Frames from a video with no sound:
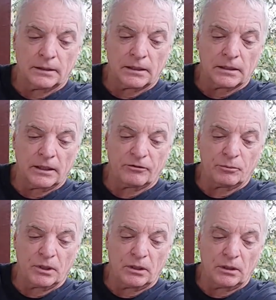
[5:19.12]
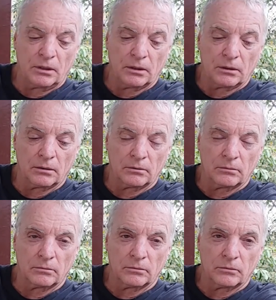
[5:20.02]
Hasn't left me
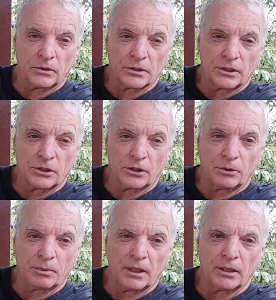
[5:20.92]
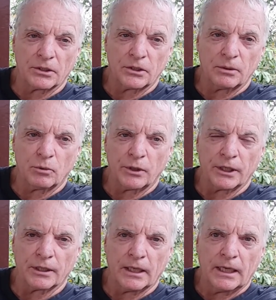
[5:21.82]
with such hunger pangs in the
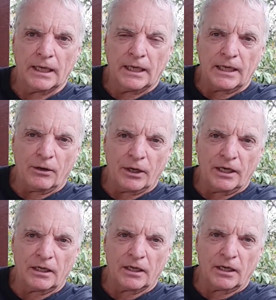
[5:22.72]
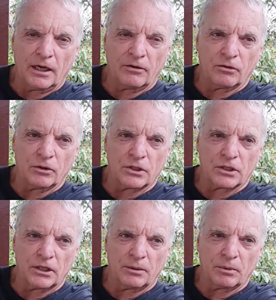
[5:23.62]
morning. Now, I did get a heck of a good
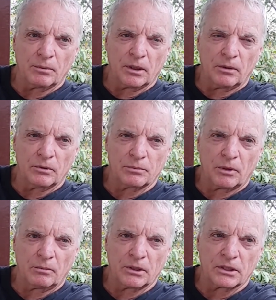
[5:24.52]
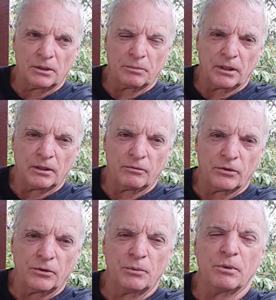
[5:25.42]
sleep. I mean, I was probably asleep by
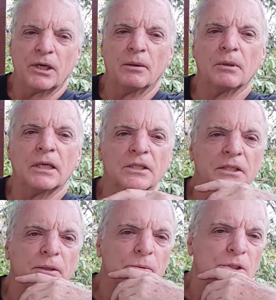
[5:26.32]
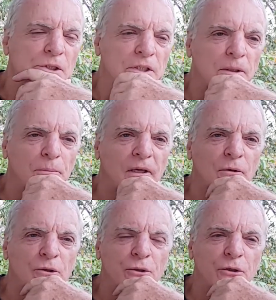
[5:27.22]
11:30 p.m. last night, which is a couple
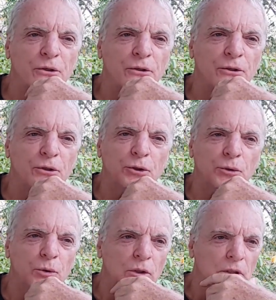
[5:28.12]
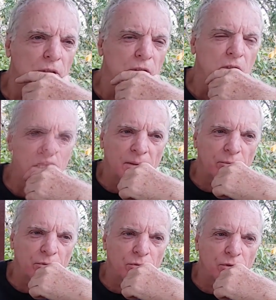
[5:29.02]
hours earlier than usual. I slept
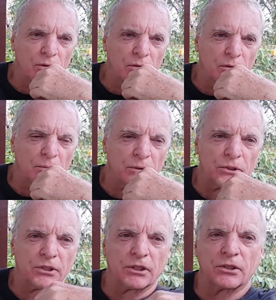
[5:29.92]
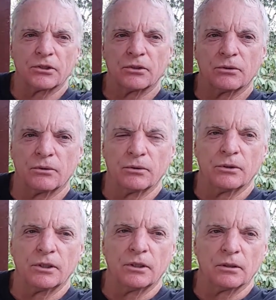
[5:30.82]
through till about
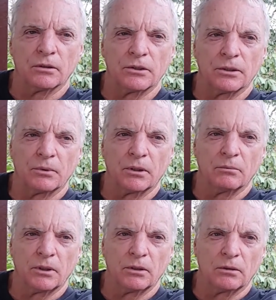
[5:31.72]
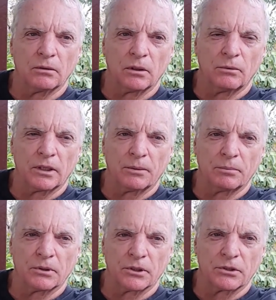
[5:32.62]
6:30 or something. I wake up
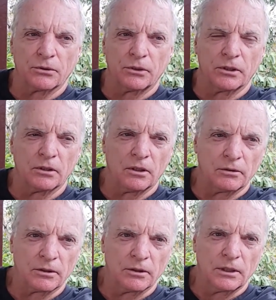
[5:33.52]
at 6:30 a lot.